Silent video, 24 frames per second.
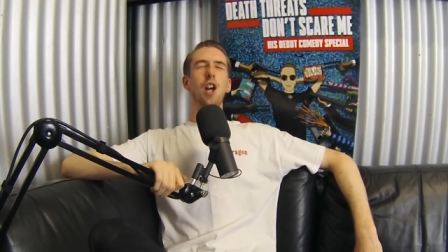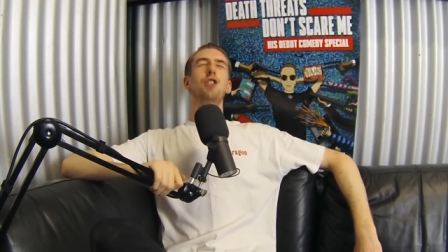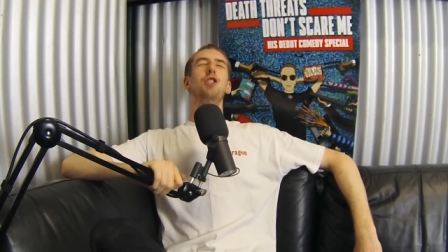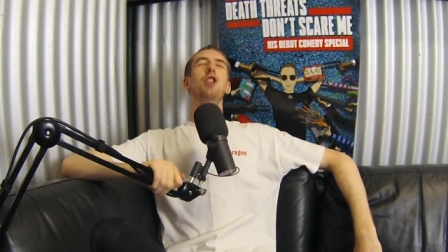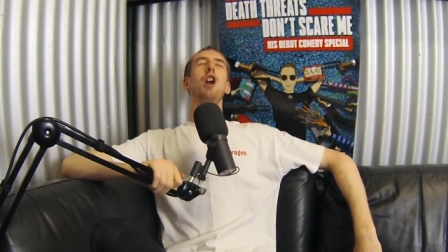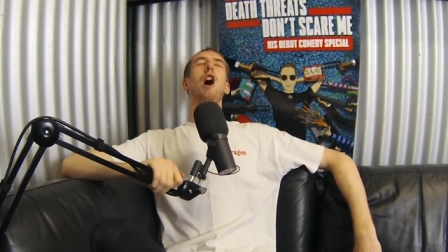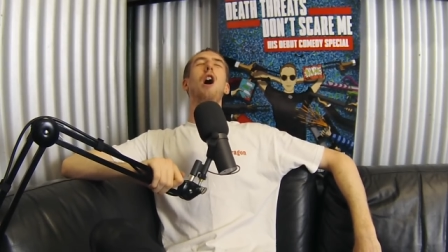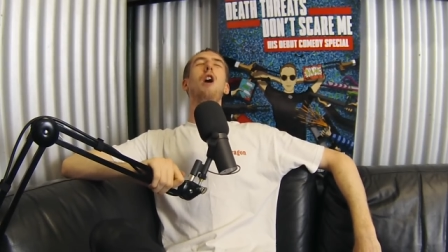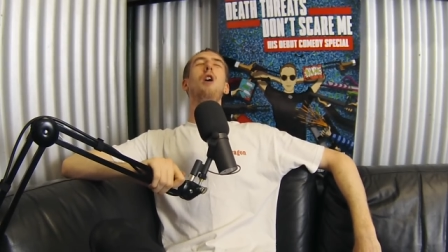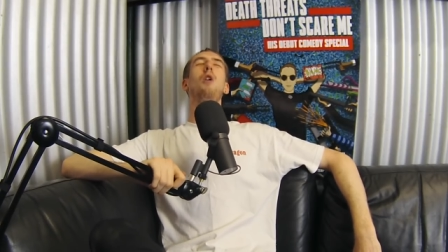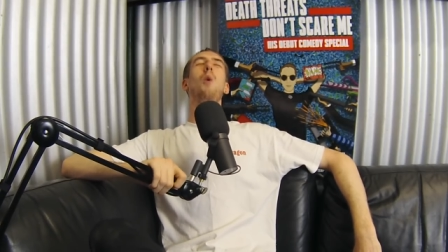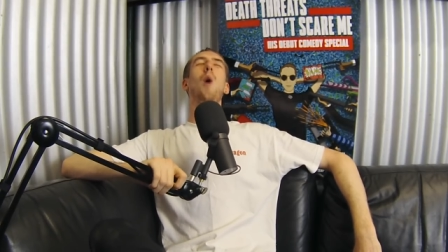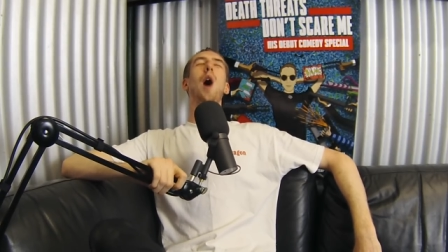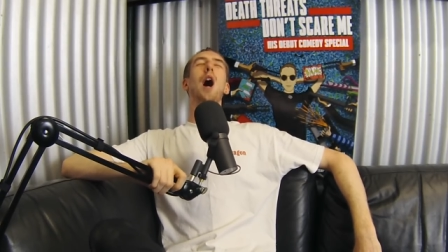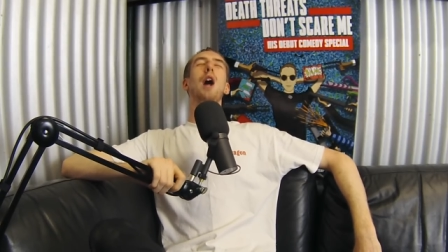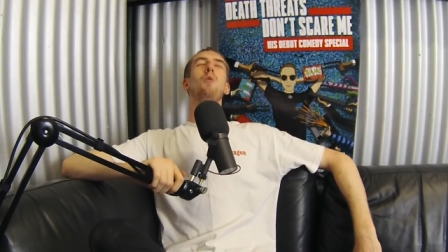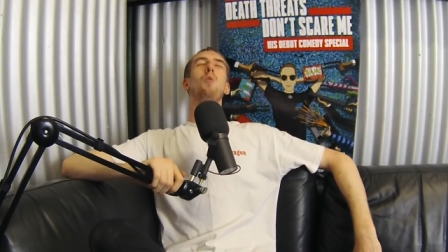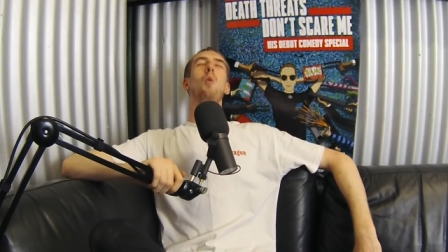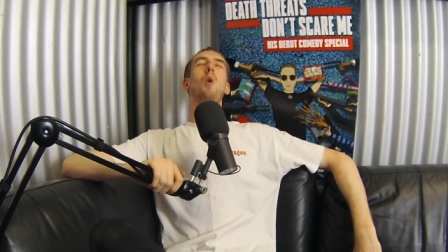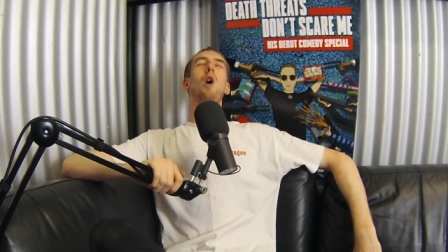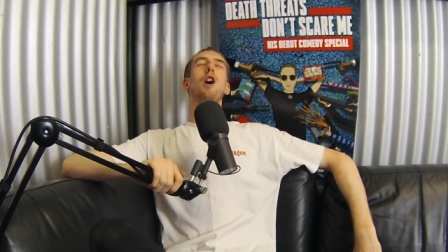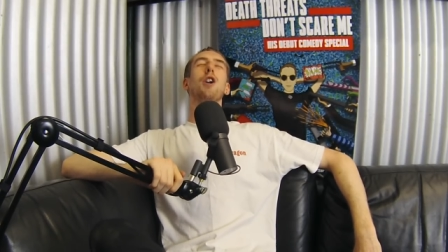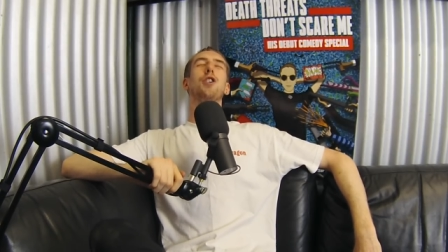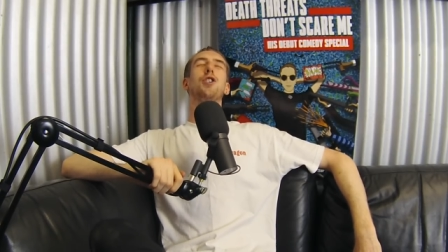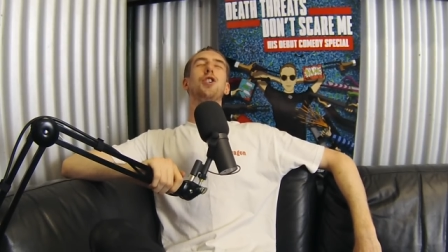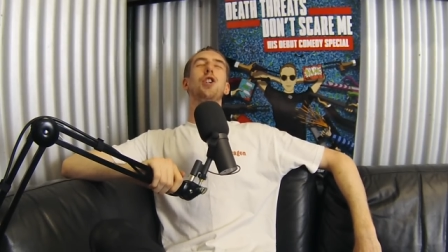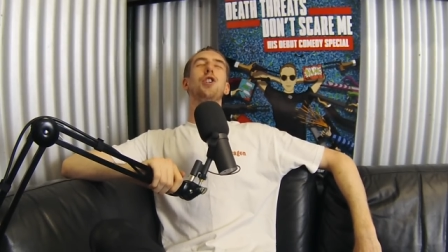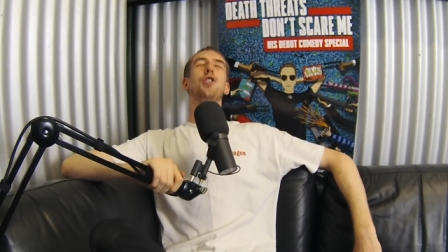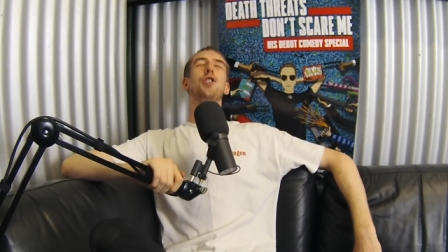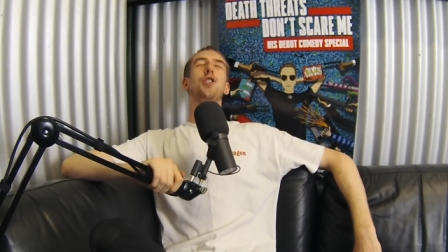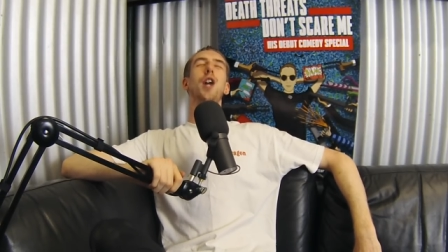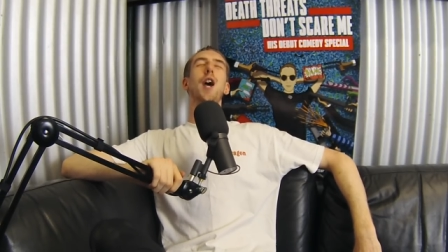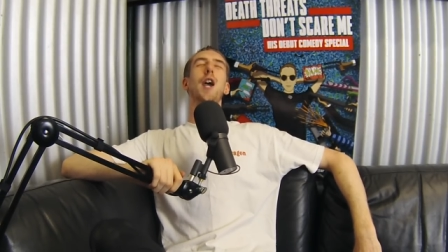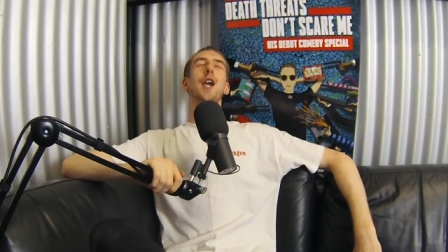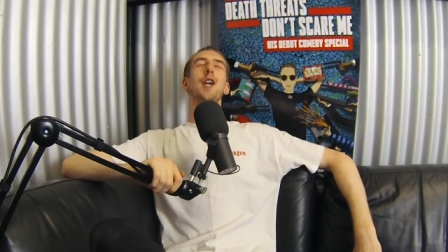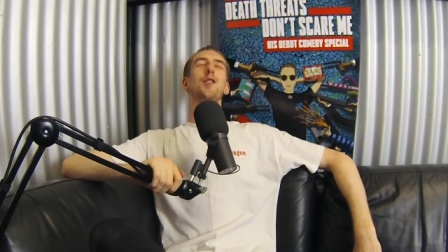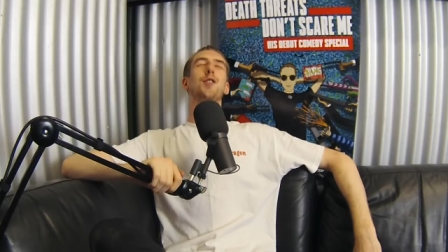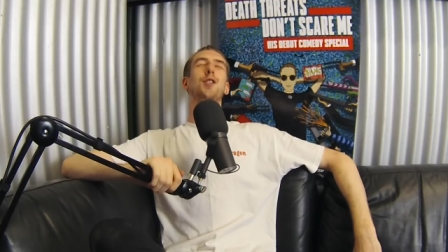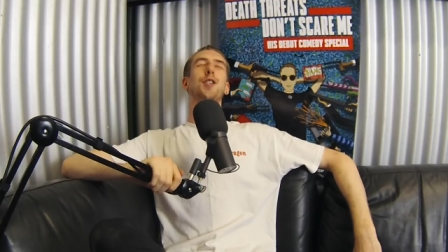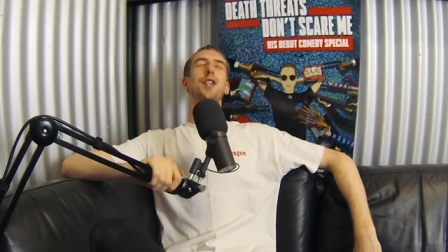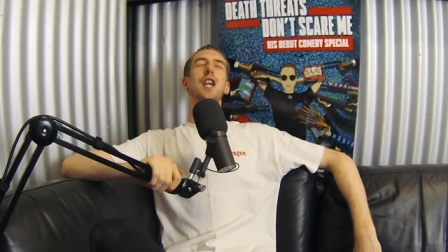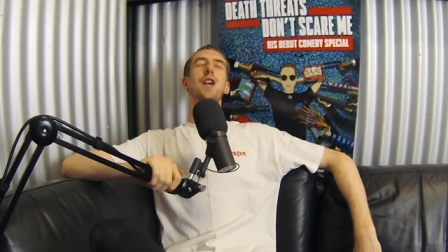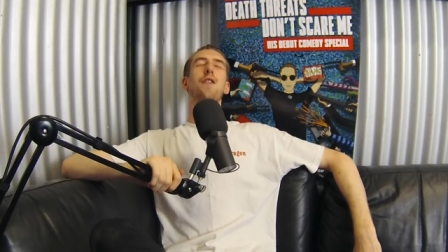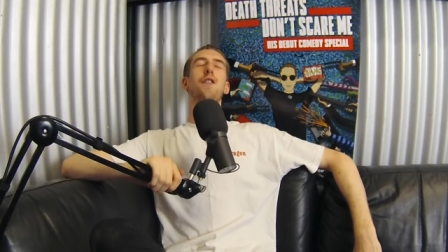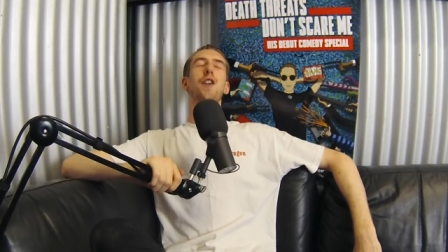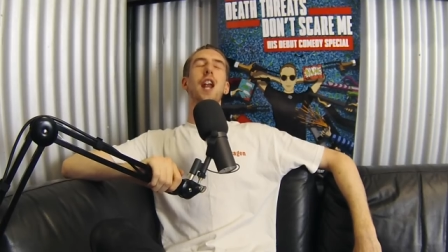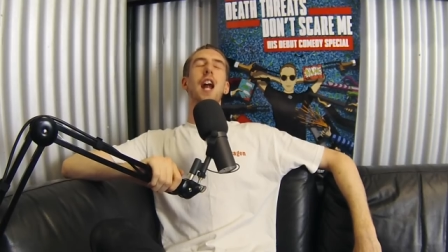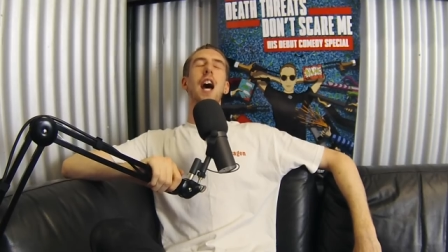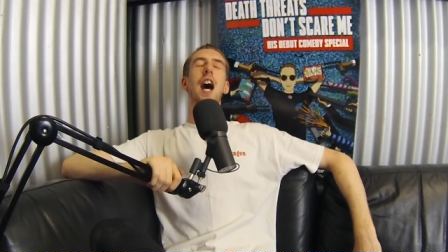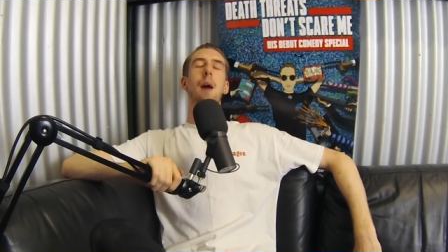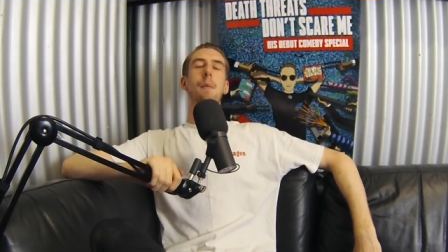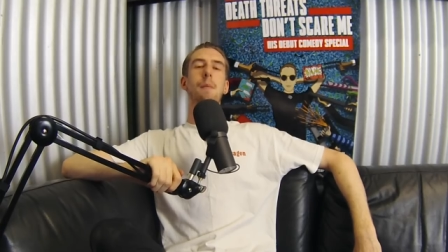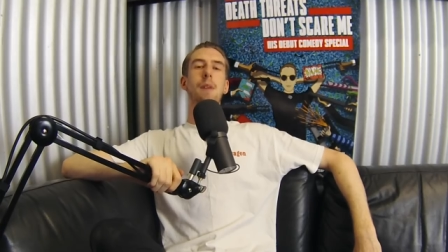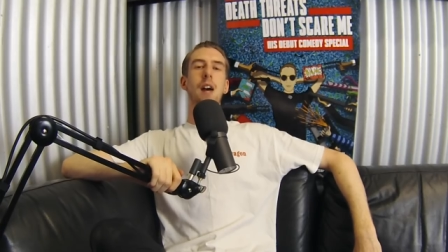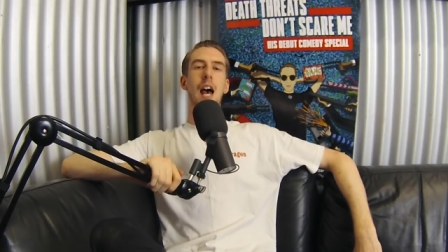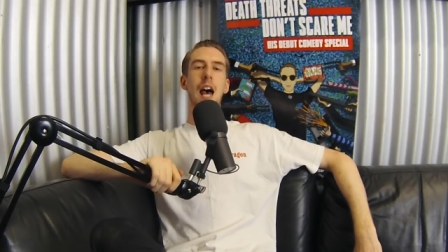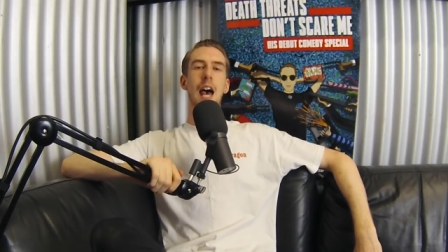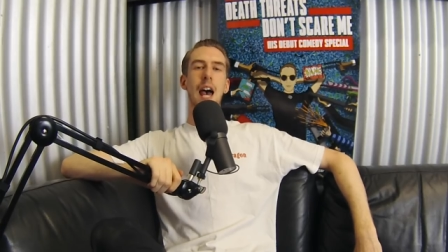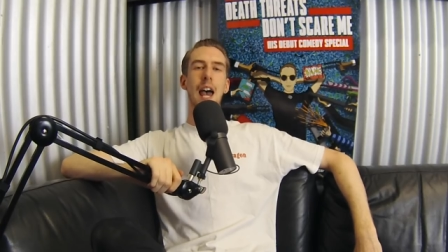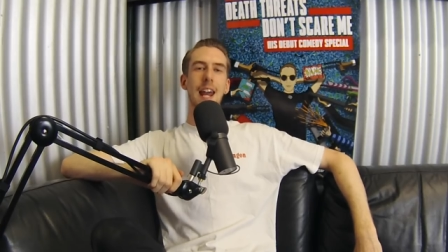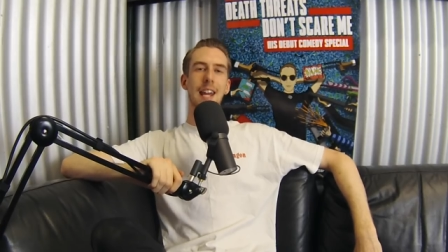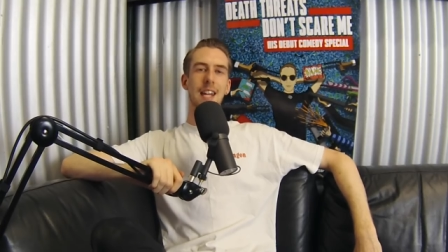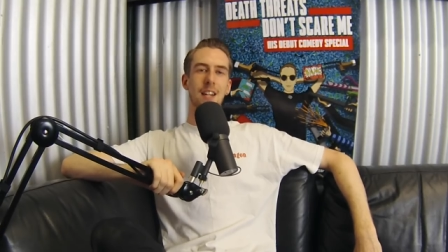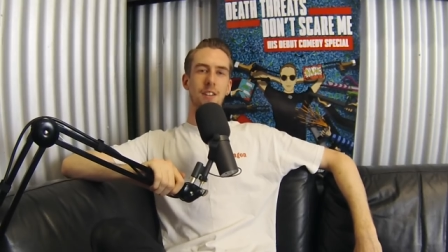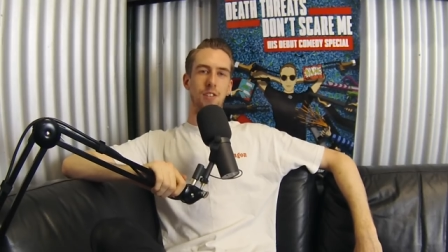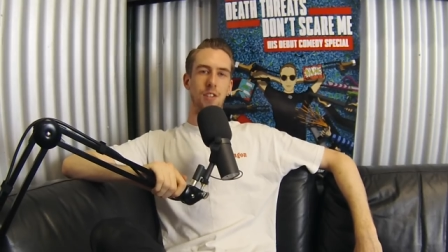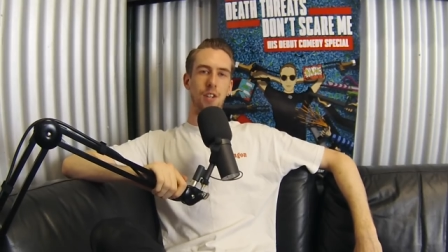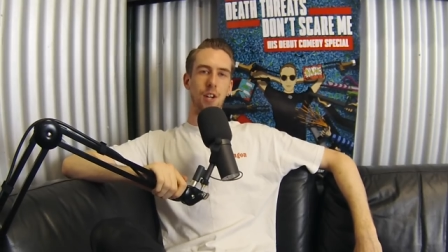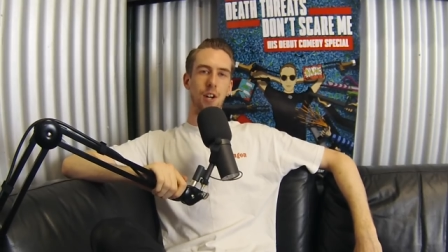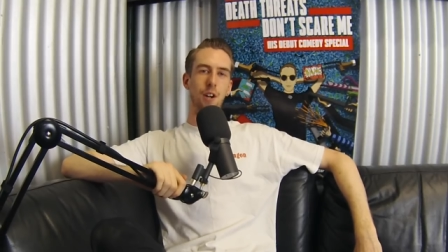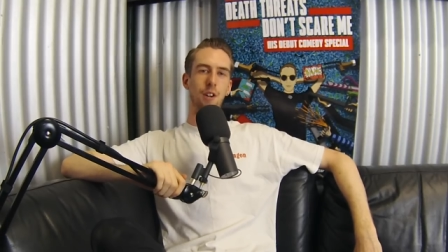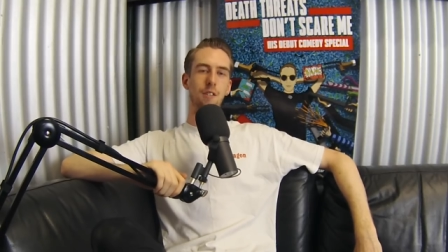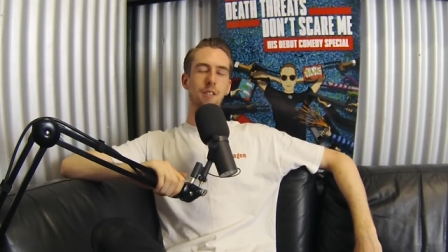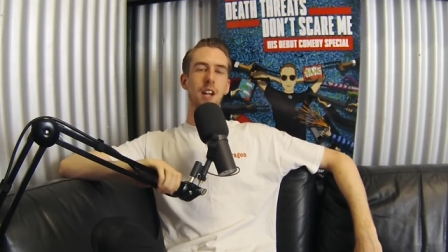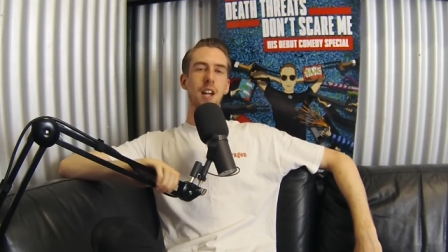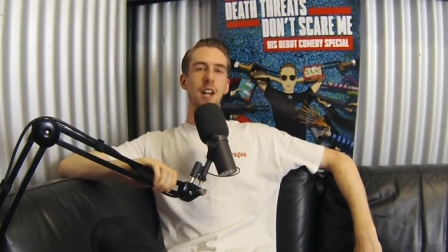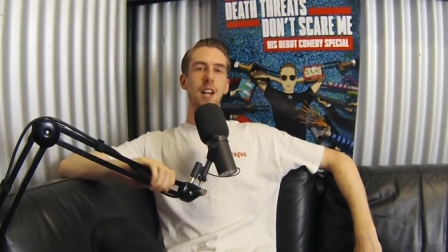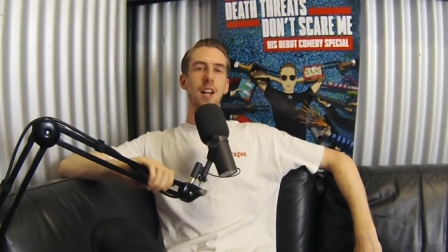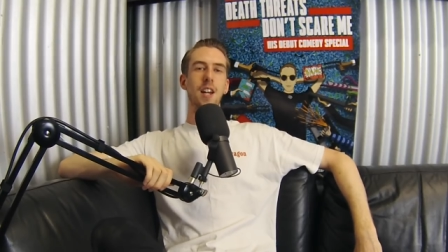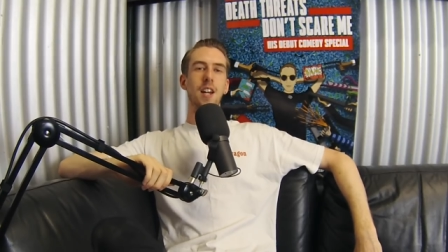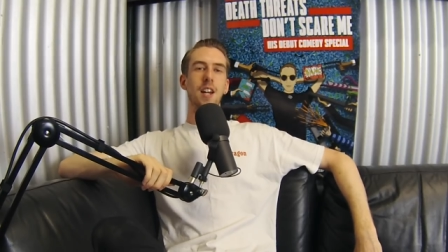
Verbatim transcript: No one watches these. Give it up. Hey, dude.